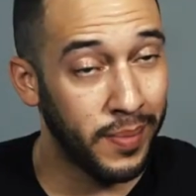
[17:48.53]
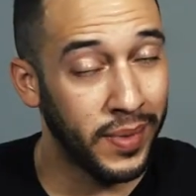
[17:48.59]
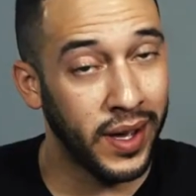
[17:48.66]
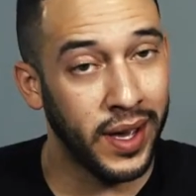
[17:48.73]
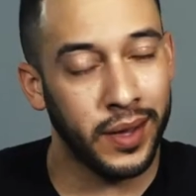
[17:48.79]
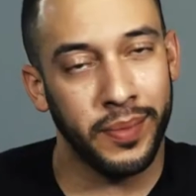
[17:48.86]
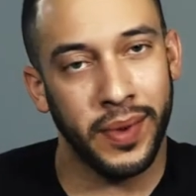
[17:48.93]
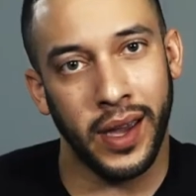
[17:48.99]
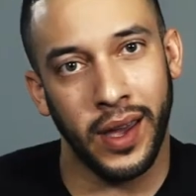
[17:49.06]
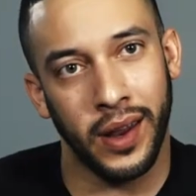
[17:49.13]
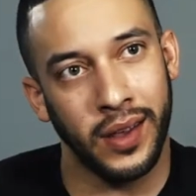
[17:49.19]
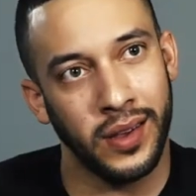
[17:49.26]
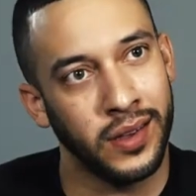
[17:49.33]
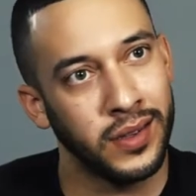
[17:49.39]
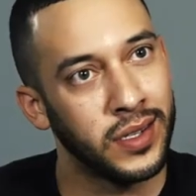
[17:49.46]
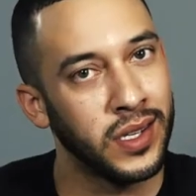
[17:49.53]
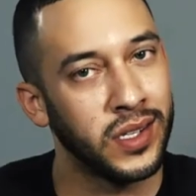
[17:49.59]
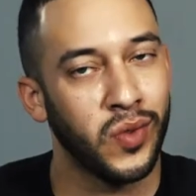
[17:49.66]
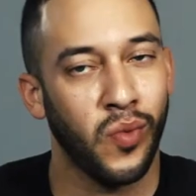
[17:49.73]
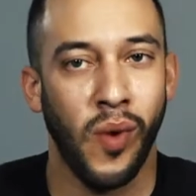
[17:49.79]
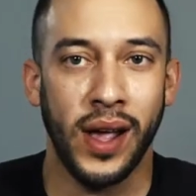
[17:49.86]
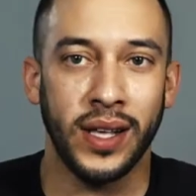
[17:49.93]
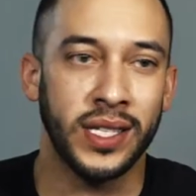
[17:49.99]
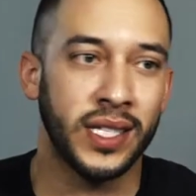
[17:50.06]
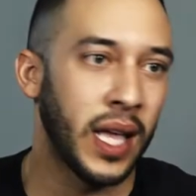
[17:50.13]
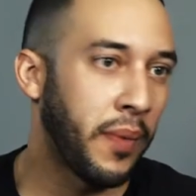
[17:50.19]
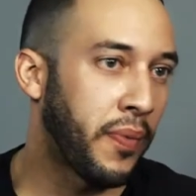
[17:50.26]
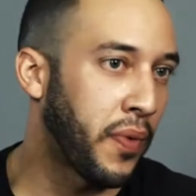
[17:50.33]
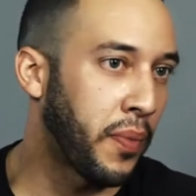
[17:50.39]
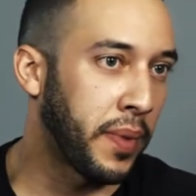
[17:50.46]
I'm like, man, is this a right
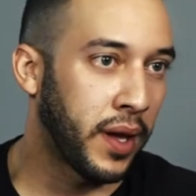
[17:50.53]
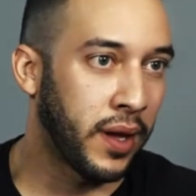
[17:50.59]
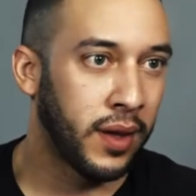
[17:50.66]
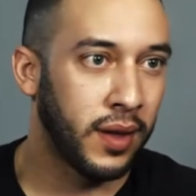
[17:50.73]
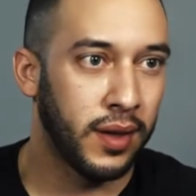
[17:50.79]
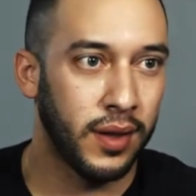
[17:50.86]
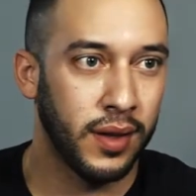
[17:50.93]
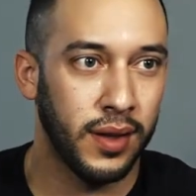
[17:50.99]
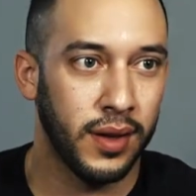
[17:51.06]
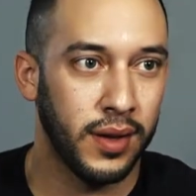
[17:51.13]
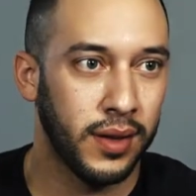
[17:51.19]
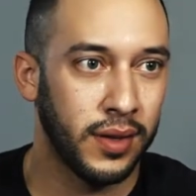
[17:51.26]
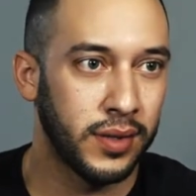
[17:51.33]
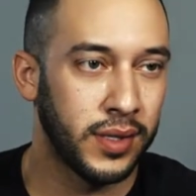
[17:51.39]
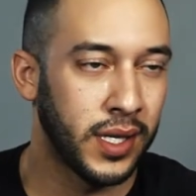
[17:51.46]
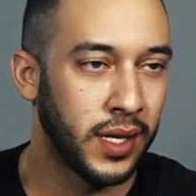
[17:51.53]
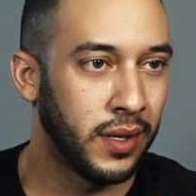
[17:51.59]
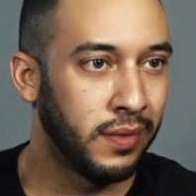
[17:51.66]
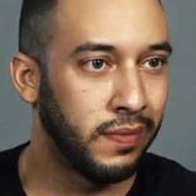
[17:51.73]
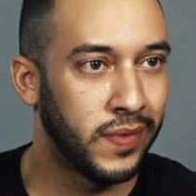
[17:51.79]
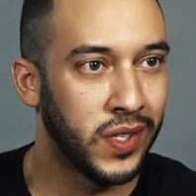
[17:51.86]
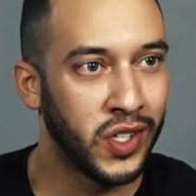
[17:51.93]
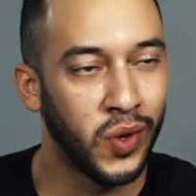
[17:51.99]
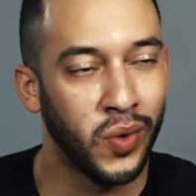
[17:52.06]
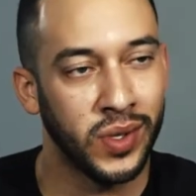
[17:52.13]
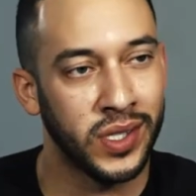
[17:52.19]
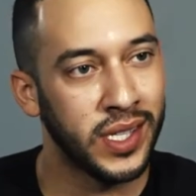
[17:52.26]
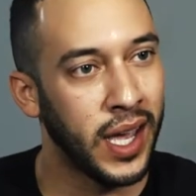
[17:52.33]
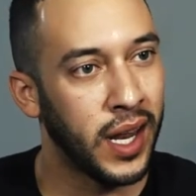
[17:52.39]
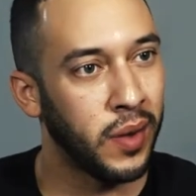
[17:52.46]
step for me to, to doing
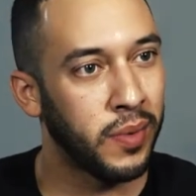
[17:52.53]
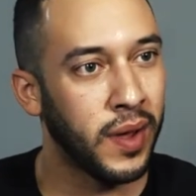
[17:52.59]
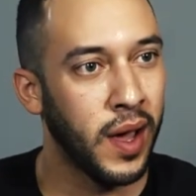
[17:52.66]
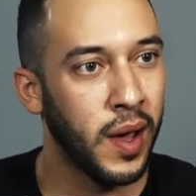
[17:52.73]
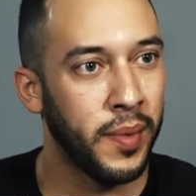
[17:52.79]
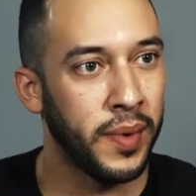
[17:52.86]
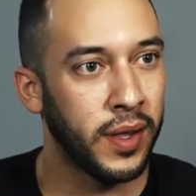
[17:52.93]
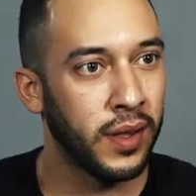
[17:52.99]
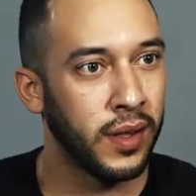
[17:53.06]
stand-up comedy?